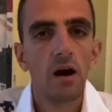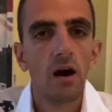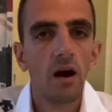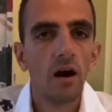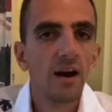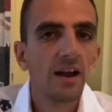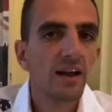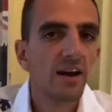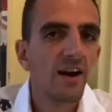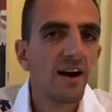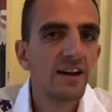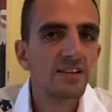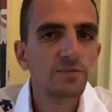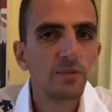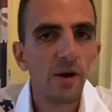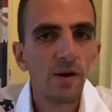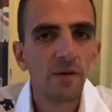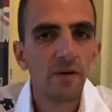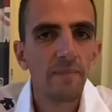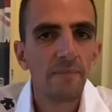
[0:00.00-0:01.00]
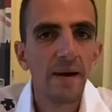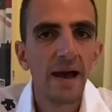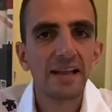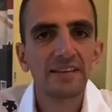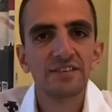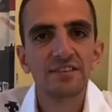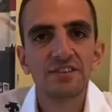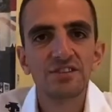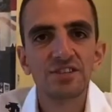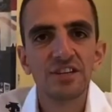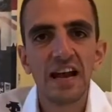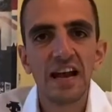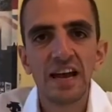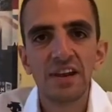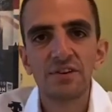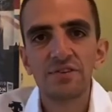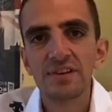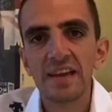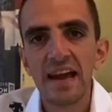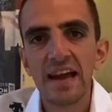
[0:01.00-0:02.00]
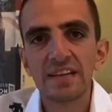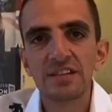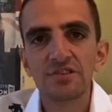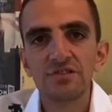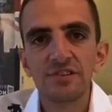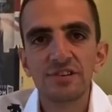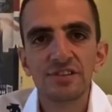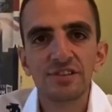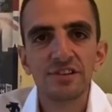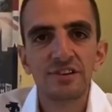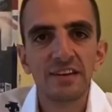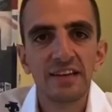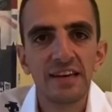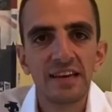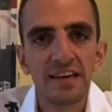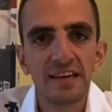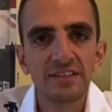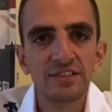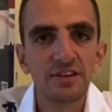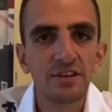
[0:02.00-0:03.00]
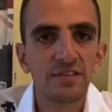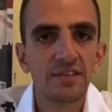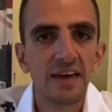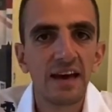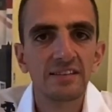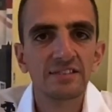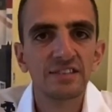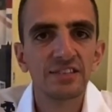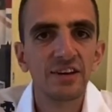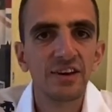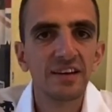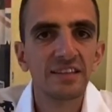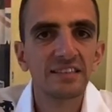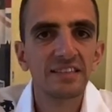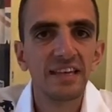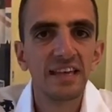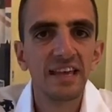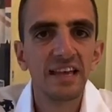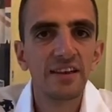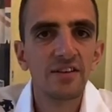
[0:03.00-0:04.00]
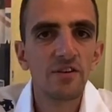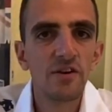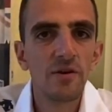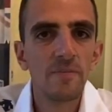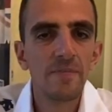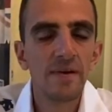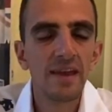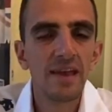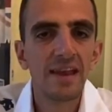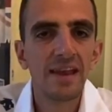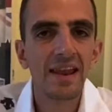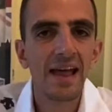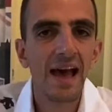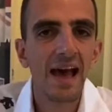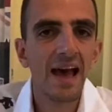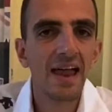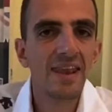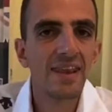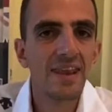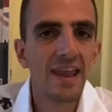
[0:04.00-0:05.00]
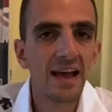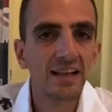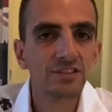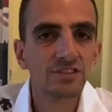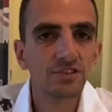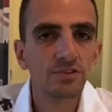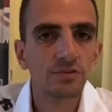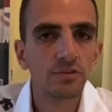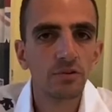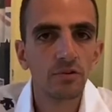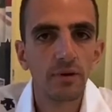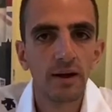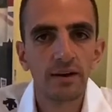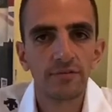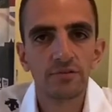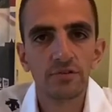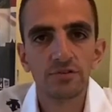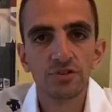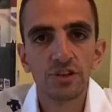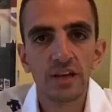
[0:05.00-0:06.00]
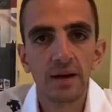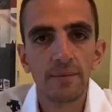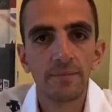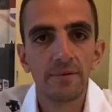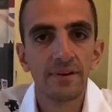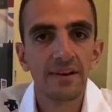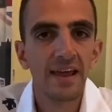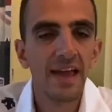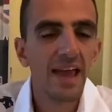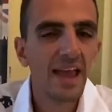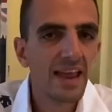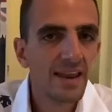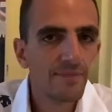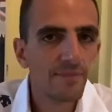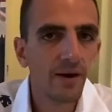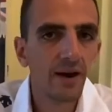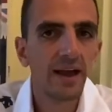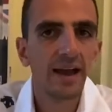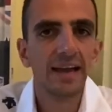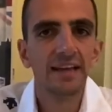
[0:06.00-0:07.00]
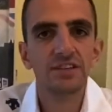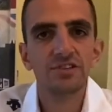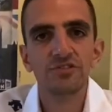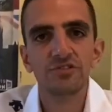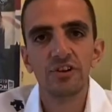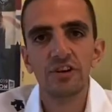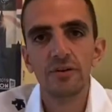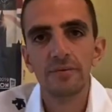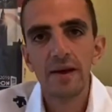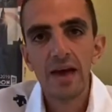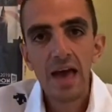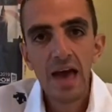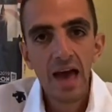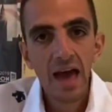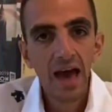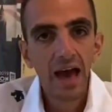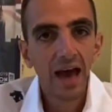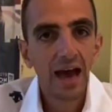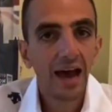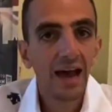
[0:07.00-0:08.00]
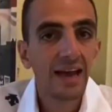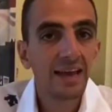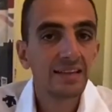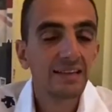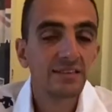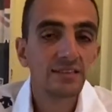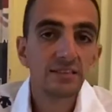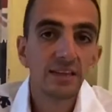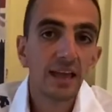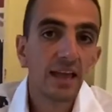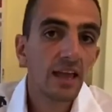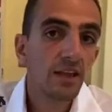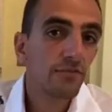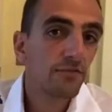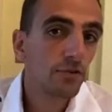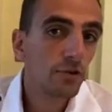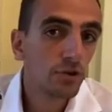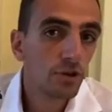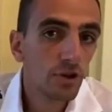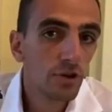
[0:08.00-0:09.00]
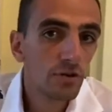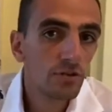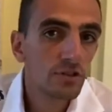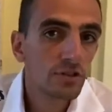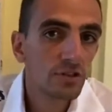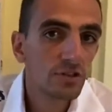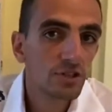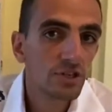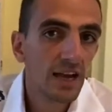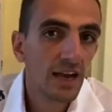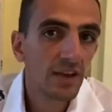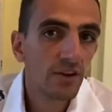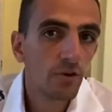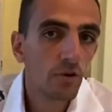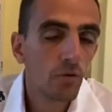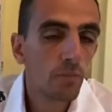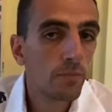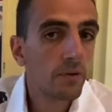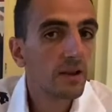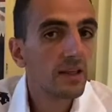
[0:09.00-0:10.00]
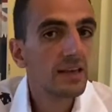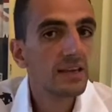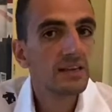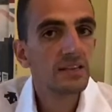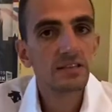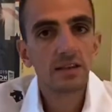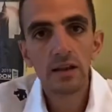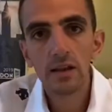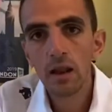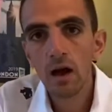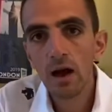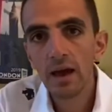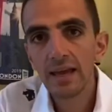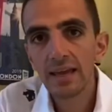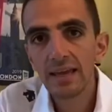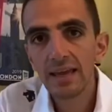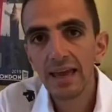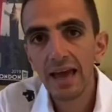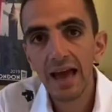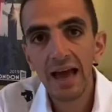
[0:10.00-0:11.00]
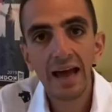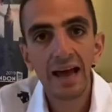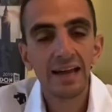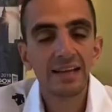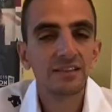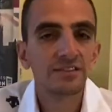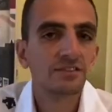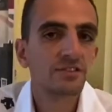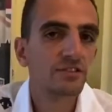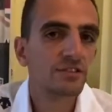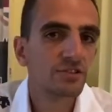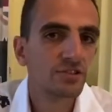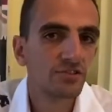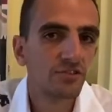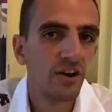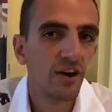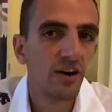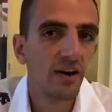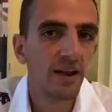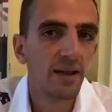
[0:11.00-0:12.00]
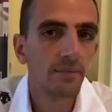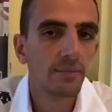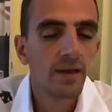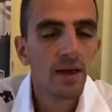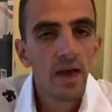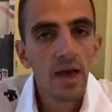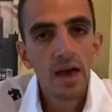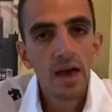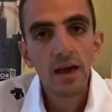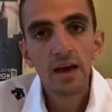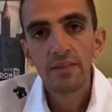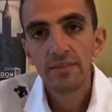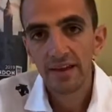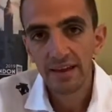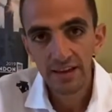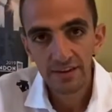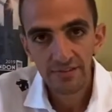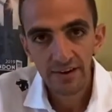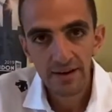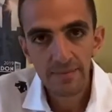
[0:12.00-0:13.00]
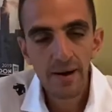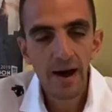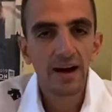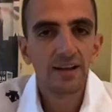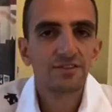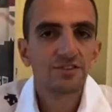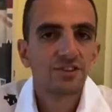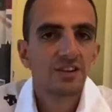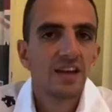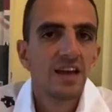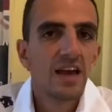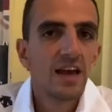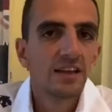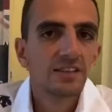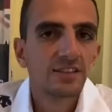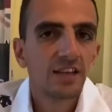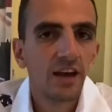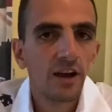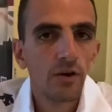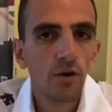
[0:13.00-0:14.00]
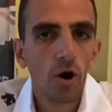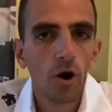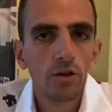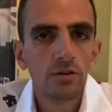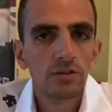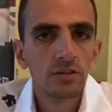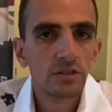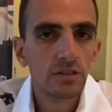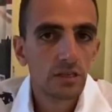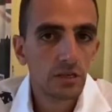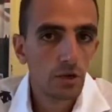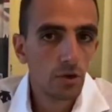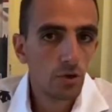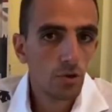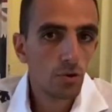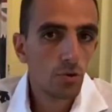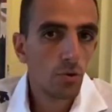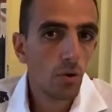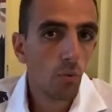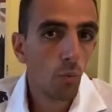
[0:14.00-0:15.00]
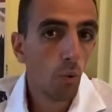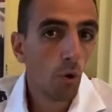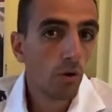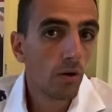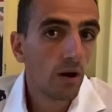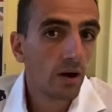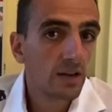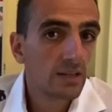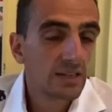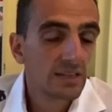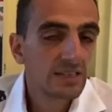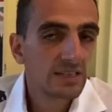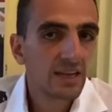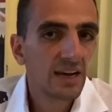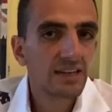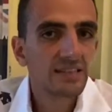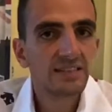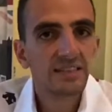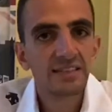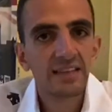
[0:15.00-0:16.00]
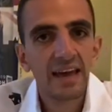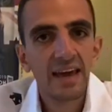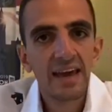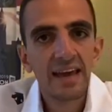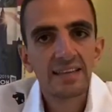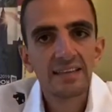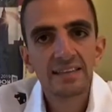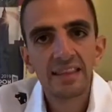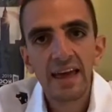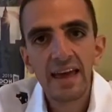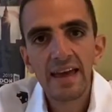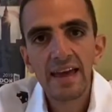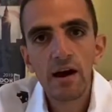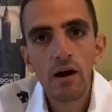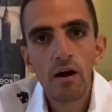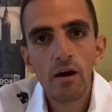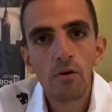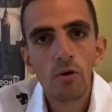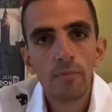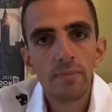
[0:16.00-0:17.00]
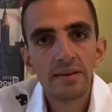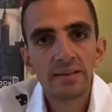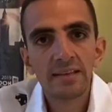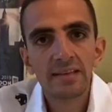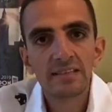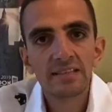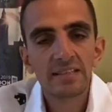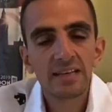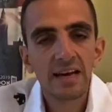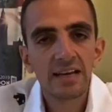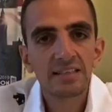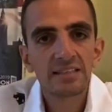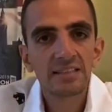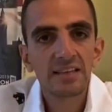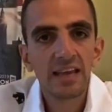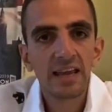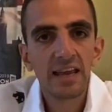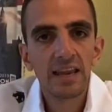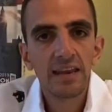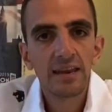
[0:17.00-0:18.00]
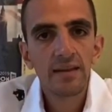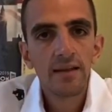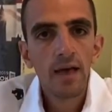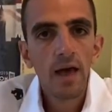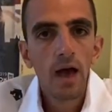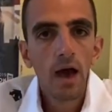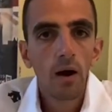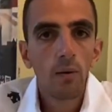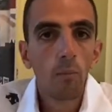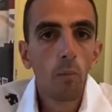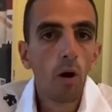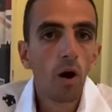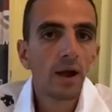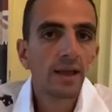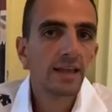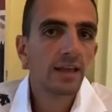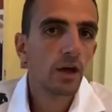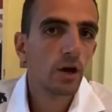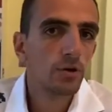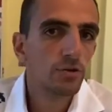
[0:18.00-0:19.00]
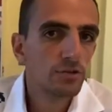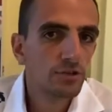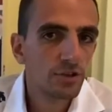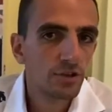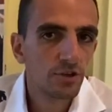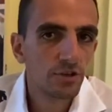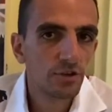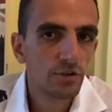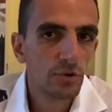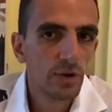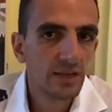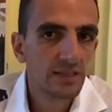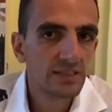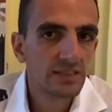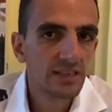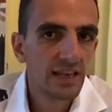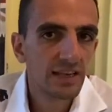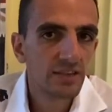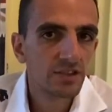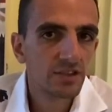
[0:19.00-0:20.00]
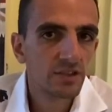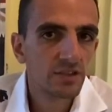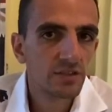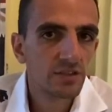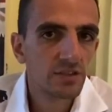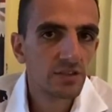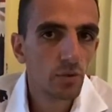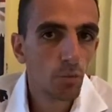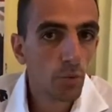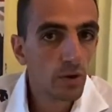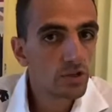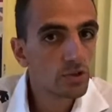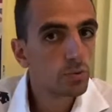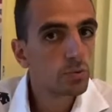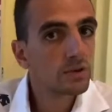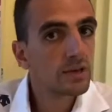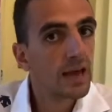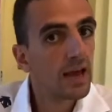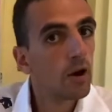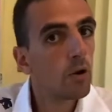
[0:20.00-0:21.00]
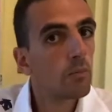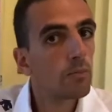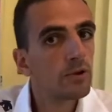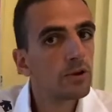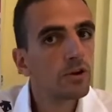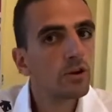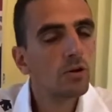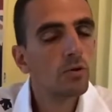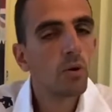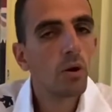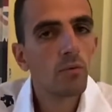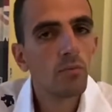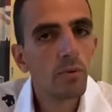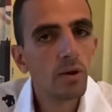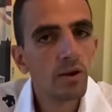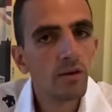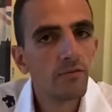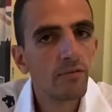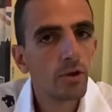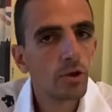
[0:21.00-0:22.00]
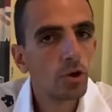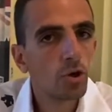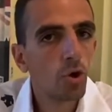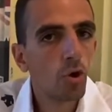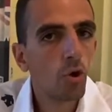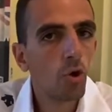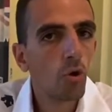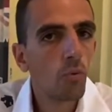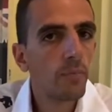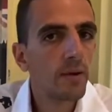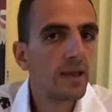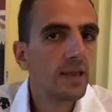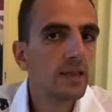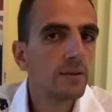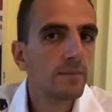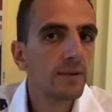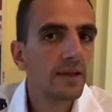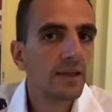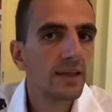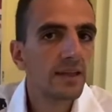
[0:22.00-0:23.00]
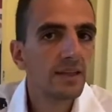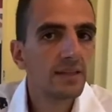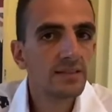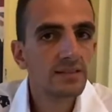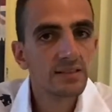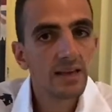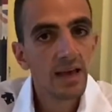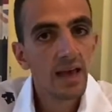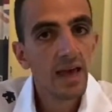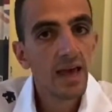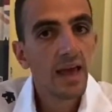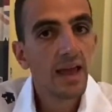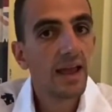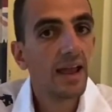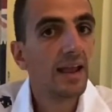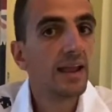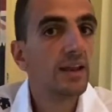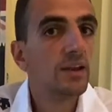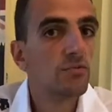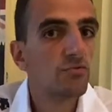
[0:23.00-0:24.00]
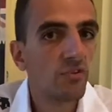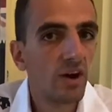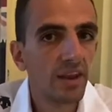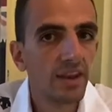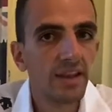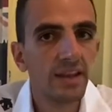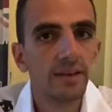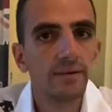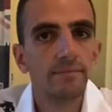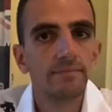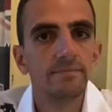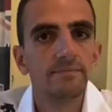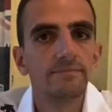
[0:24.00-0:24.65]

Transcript: Hi guys, welcome back to the channel. Yiannis Christodoulou here, 2019 European and National Aquathlon Champion in my age group. And if you're new to the channel, please like and subscribe. Thank you very much. So on to what I'm going to discuss today. Today I will be discussing my go-to sessions which would help you with your PBs in running.